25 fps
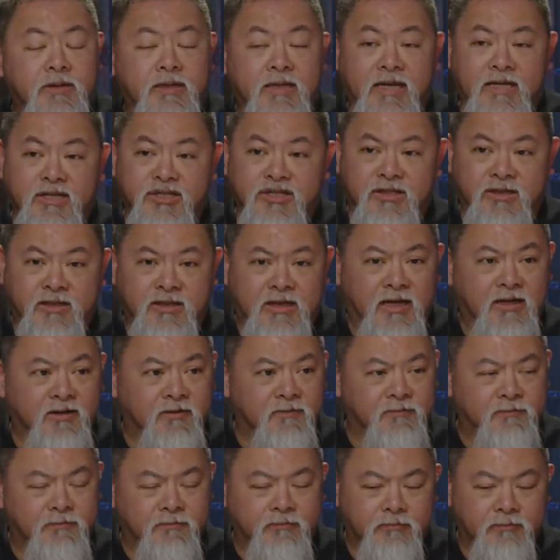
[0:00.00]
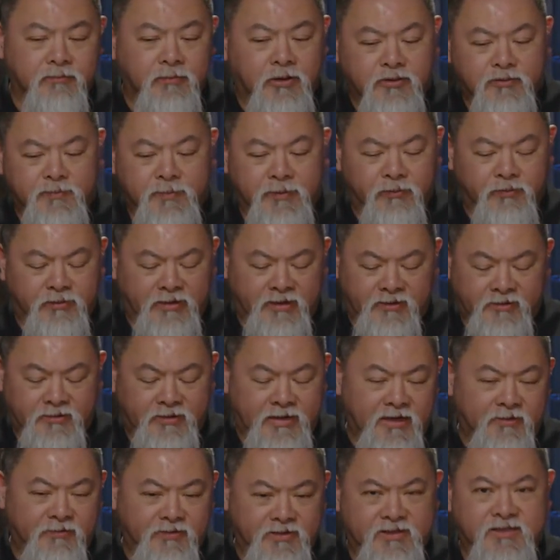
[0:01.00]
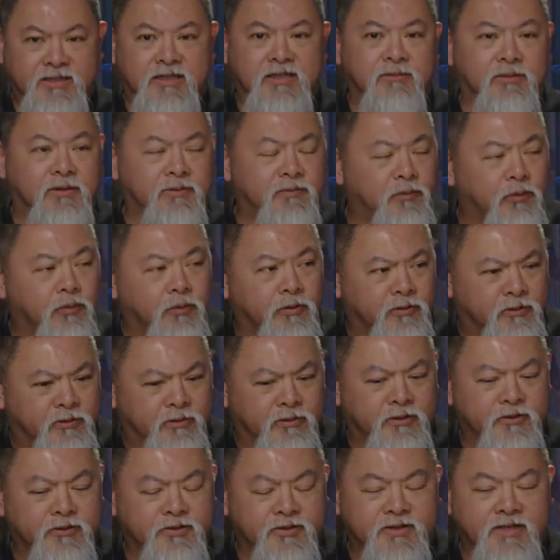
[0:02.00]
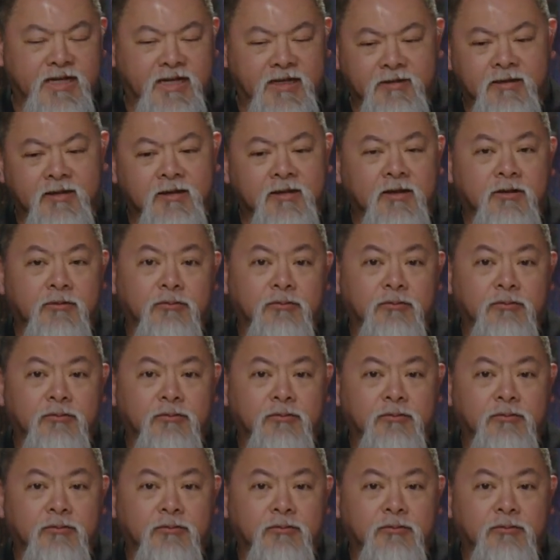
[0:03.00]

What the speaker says: it actually most people that haven't seen it before or understand,